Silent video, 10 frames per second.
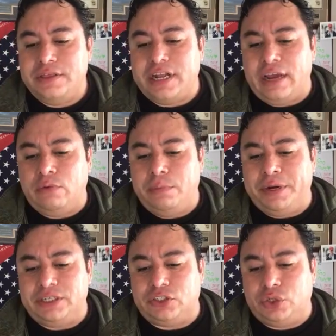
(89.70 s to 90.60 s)
that I will
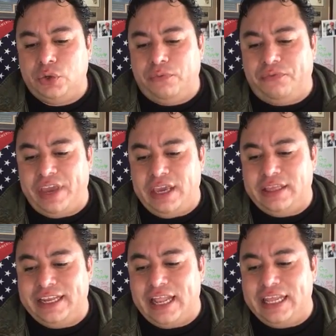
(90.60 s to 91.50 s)
bear true faith
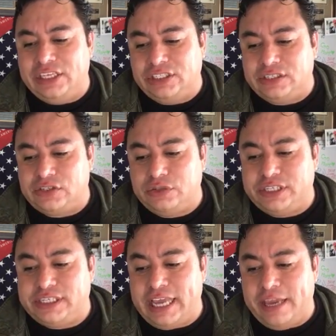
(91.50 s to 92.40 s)
and allegiance to the
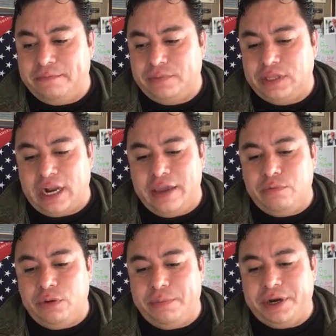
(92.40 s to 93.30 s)
same, that I
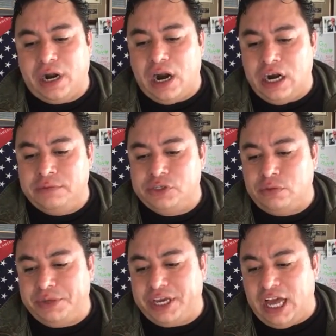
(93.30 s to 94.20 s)
will bear arms
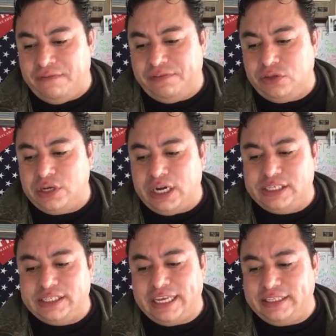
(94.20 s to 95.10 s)
on behalf of the United
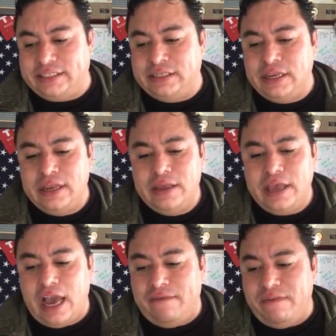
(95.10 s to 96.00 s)
States
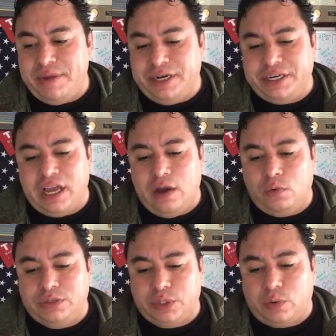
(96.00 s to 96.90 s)
of America
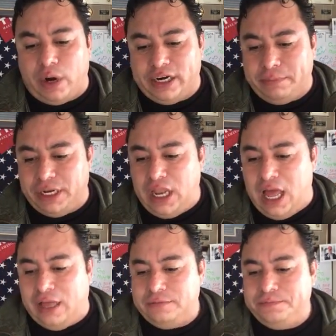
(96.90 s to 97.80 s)
when required by
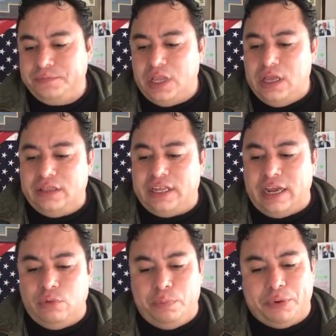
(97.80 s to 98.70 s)
law, that
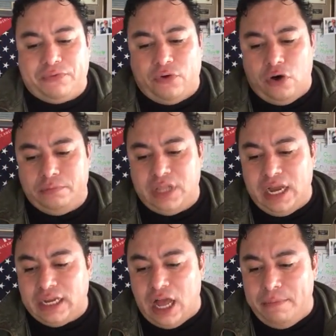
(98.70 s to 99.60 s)
I will perform
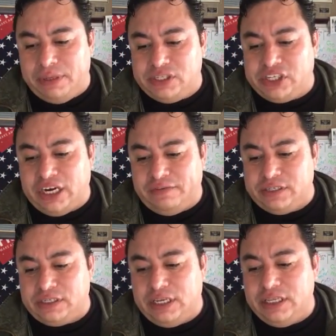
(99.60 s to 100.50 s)
non-combat
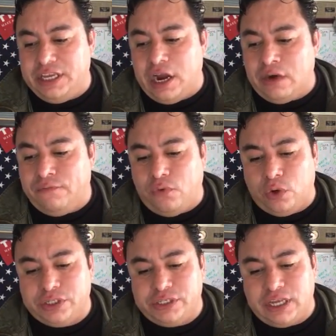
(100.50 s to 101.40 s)
service in the armed
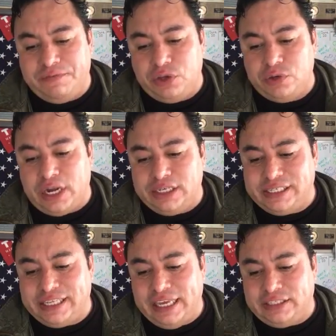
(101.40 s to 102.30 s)
forces of the United
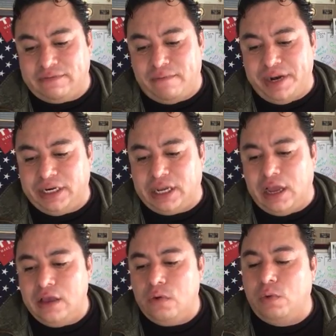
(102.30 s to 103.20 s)
States of
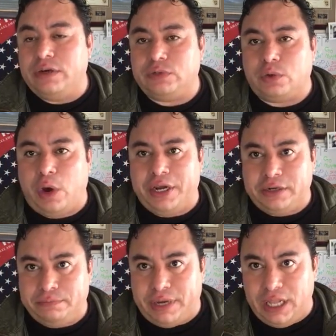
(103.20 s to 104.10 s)
America when
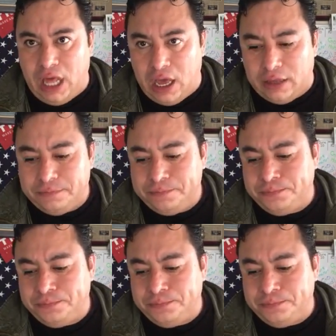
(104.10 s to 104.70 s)
required by law,